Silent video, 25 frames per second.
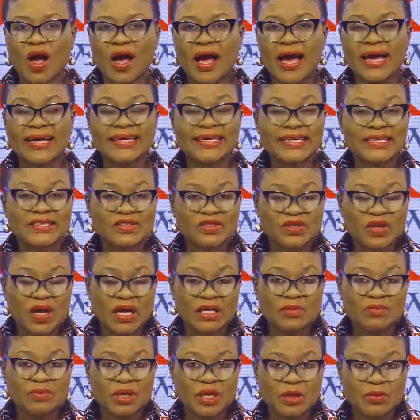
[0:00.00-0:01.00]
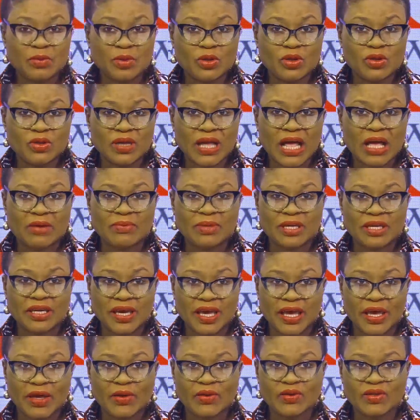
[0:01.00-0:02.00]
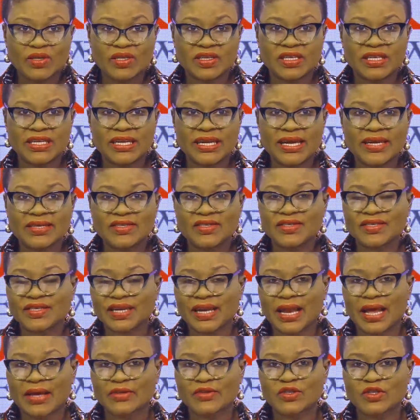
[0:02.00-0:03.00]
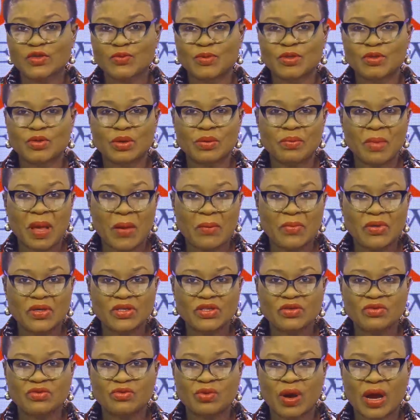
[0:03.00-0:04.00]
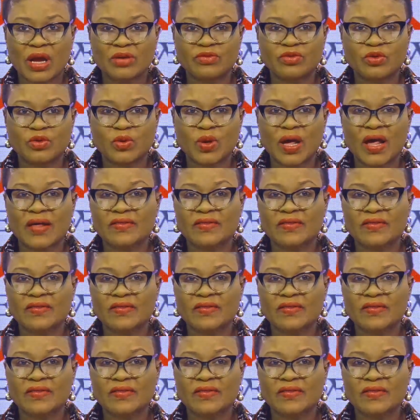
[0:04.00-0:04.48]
At least 9 people have been killed in the latest clashes between members of rival